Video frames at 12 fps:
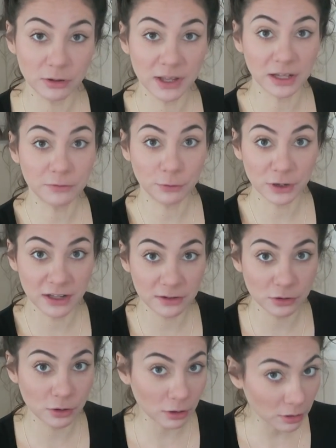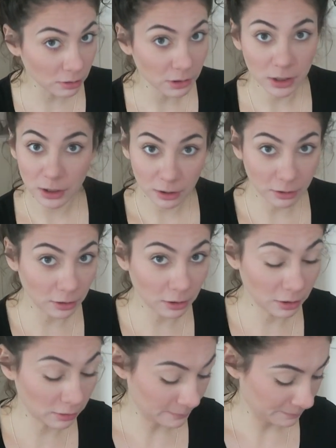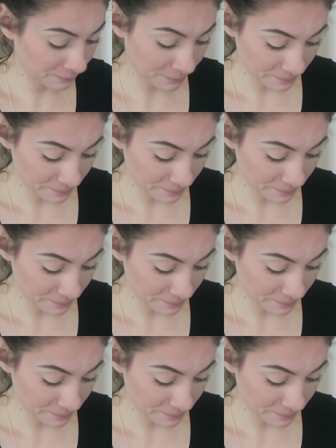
to get for this, girl, girl,